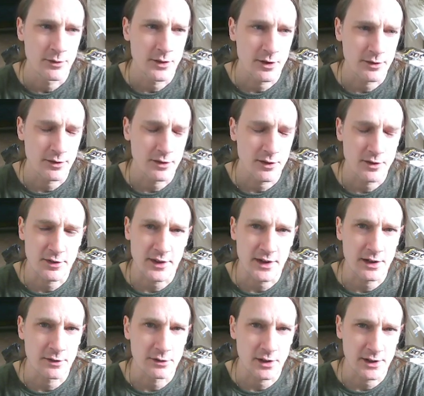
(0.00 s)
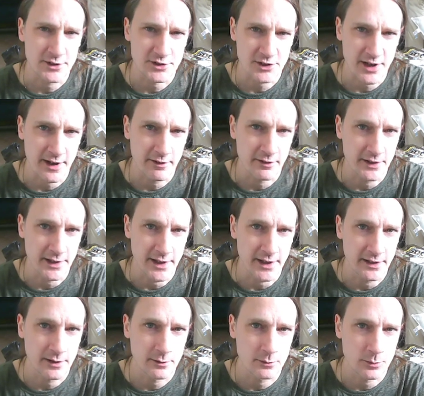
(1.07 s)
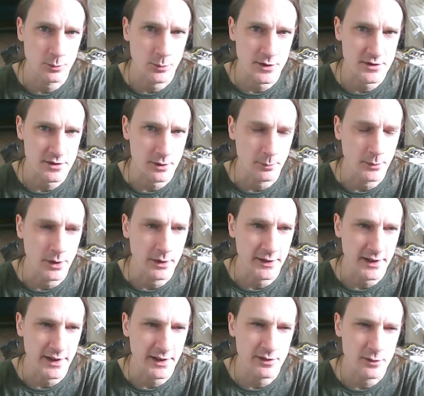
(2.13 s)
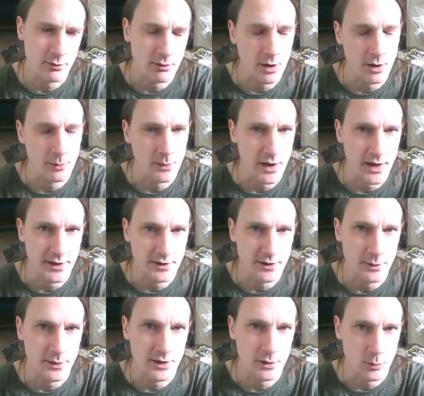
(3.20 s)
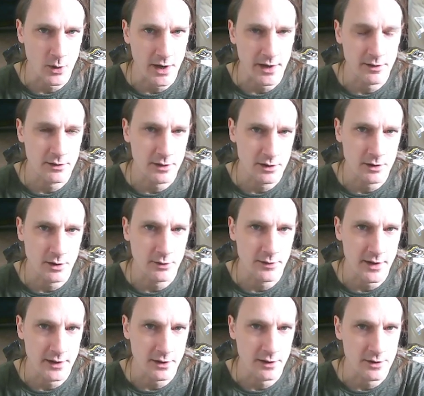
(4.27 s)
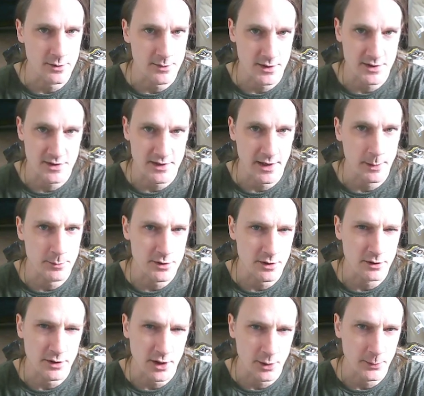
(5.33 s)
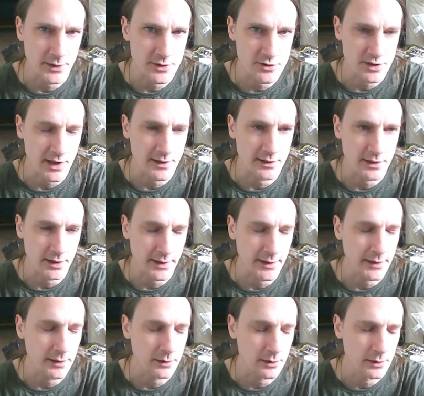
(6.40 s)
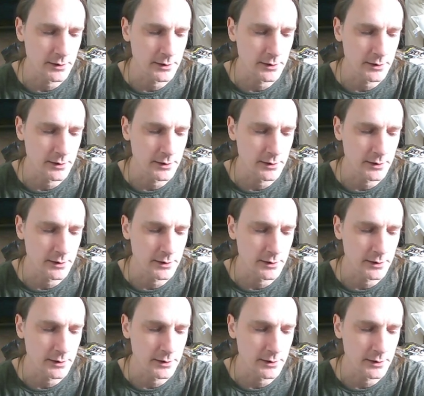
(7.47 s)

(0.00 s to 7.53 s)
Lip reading: The thing of, like, sharing it with someone in the right way, in a way that, they're going to accept, go in gently,